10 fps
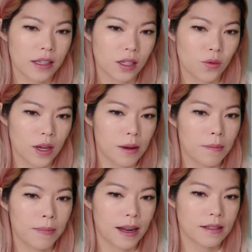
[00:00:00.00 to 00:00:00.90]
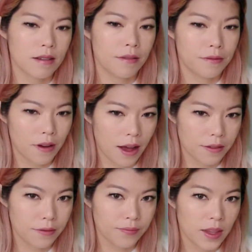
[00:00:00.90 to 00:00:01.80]
squared plus
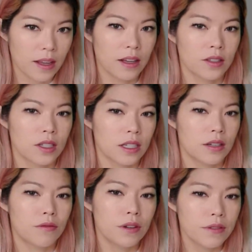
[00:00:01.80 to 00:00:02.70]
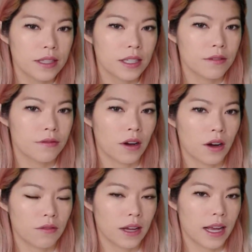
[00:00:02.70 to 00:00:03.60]
5. So the derivative
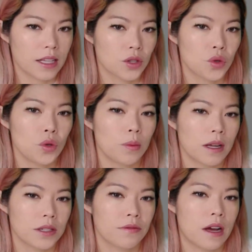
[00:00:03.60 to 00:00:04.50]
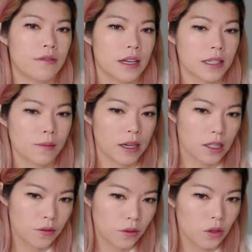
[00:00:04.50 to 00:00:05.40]
of x cubed plus 5x
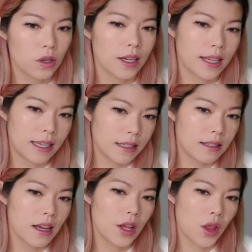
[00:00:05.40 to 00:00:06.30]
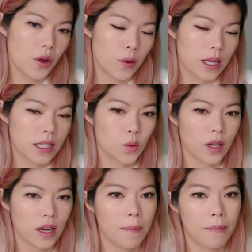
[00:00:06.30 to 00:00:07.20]
minus 4 is 3x
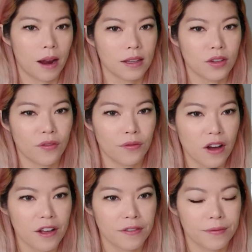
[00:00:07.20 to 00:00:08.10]
squared plus 5.